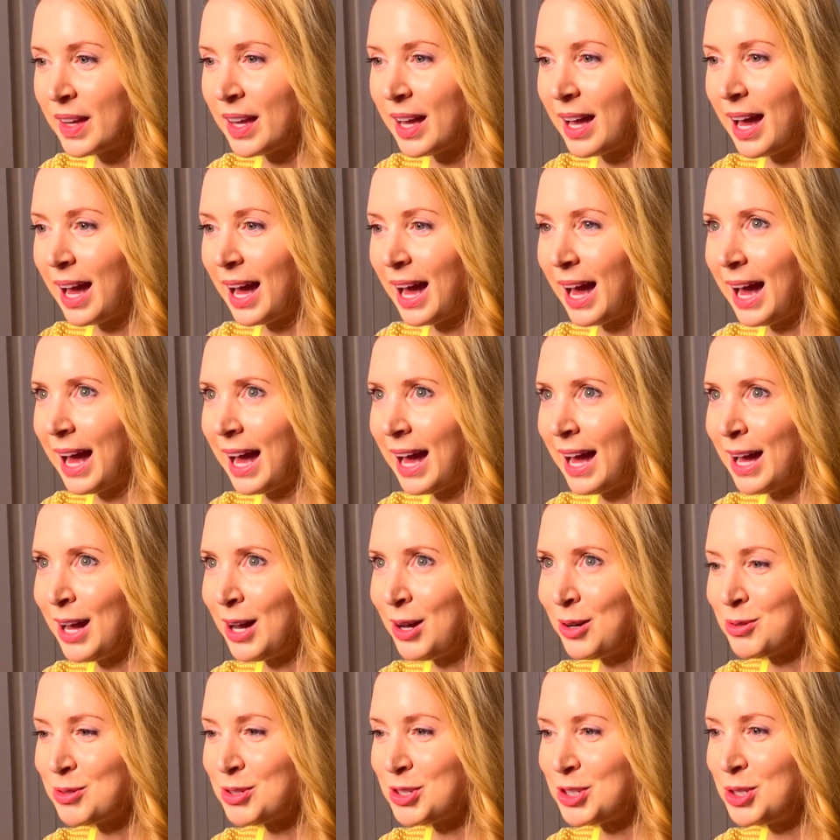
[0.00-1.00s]

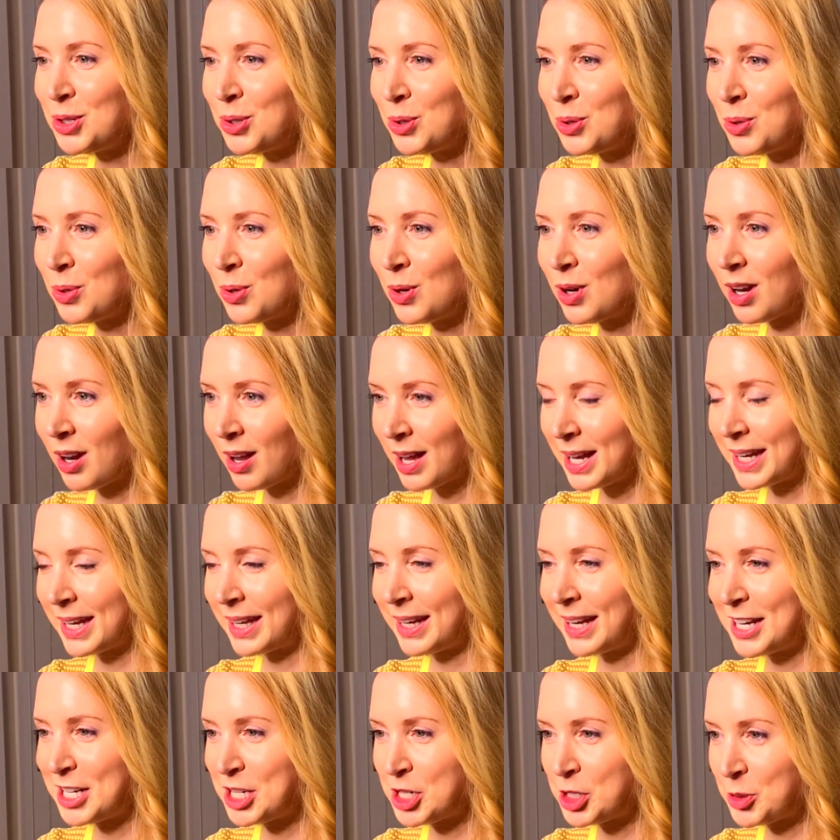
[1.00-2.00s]
how do your
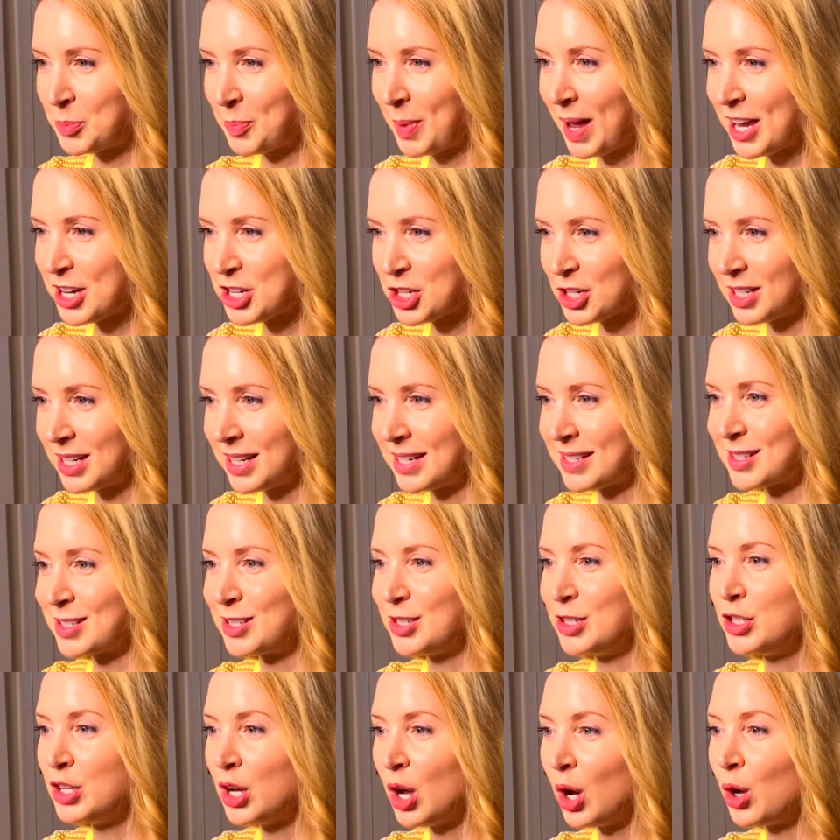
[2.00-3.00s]
GlycanAge specialists
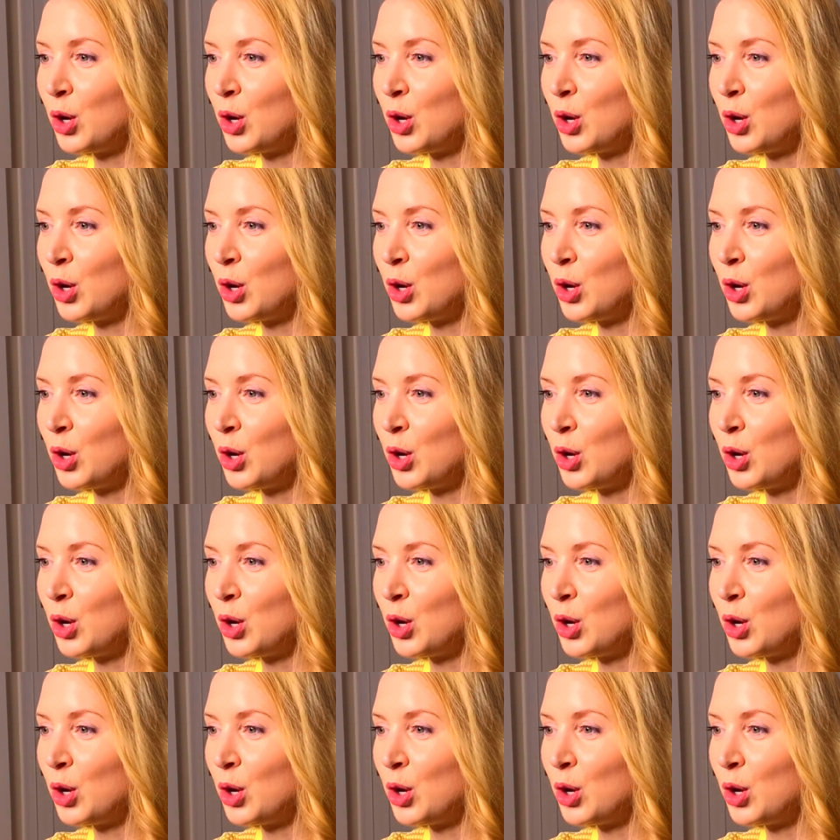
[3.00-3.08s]
know